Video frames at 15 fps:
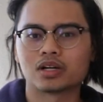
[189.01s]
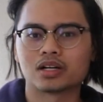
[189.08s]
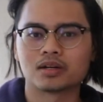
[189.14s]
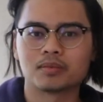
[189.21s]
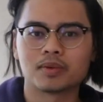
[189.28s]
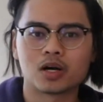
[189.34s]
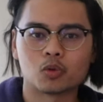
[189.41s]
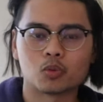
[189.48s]

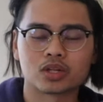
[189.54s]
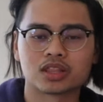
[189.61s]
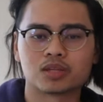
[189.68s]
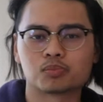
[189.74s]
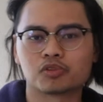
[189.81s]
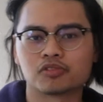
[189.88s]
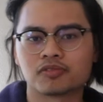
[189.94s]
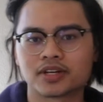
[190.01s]
about what the
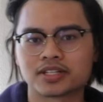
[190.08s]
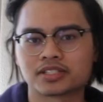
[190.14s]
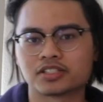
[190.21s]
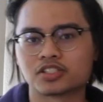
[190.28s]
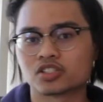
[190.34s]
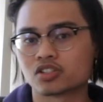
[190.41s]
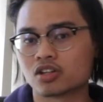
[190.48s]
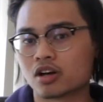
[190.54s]
professor
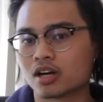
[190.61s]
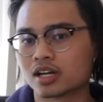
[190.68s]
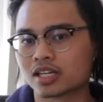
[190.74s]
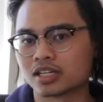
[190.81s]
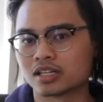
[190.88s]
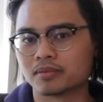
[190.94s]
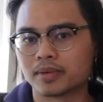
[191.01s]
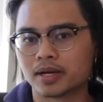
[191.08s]
is
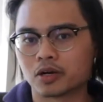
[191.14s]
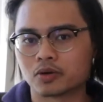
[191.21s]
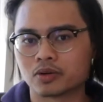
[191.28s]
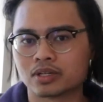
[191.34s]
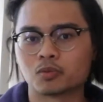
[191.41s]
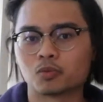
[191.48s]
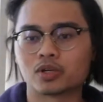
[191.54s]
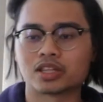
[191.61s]
talking about
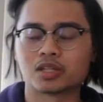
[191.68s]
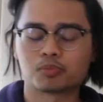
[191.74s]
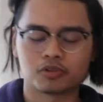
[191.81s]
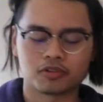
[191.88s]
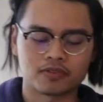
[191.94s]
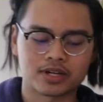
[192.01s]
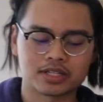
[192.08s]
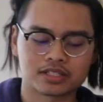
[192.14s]
and what the
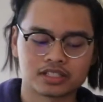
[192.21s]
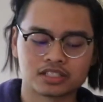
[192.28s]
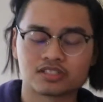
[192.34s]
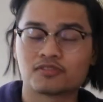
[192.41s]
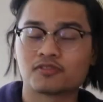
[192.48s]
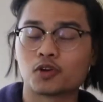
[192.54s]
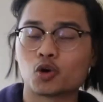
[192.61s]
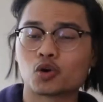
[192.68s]
professor is
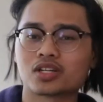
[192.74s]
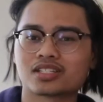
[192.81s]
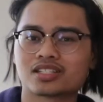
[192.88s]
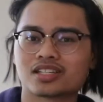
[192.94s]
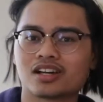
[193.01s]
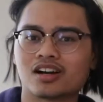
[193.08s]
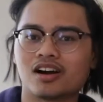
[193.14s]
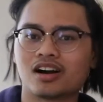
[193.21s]

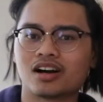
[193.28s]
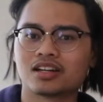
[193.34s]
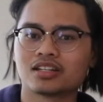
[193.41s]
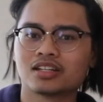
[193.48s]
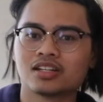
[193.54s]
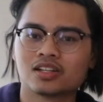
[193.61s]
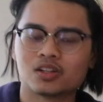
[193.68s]
focusing on,